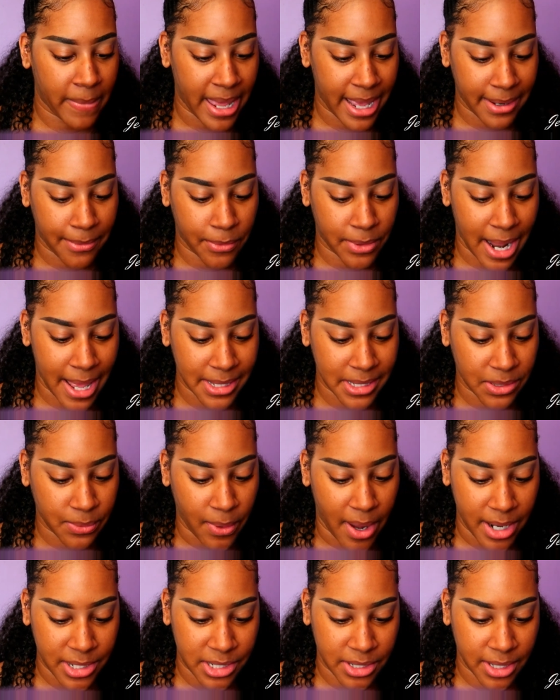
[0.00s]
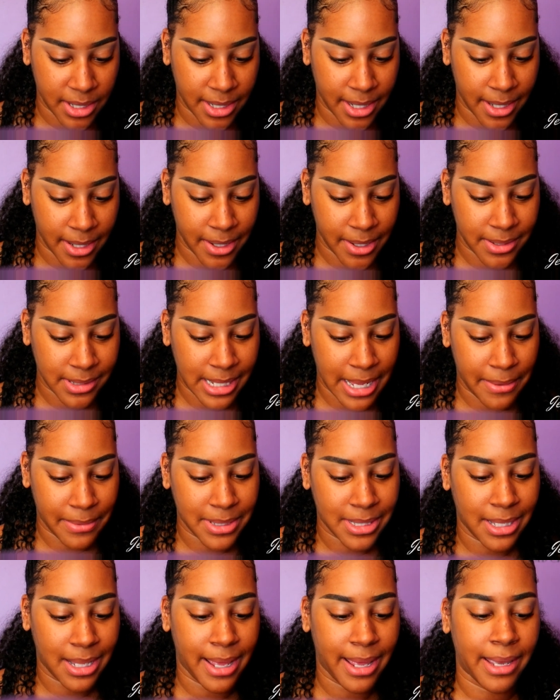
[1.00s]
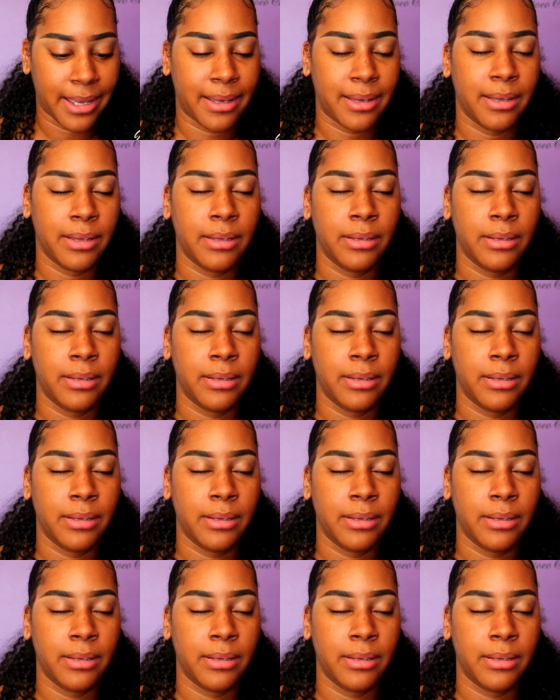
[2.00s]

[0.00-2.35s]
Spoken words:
like, when I swatched the colors, I was like,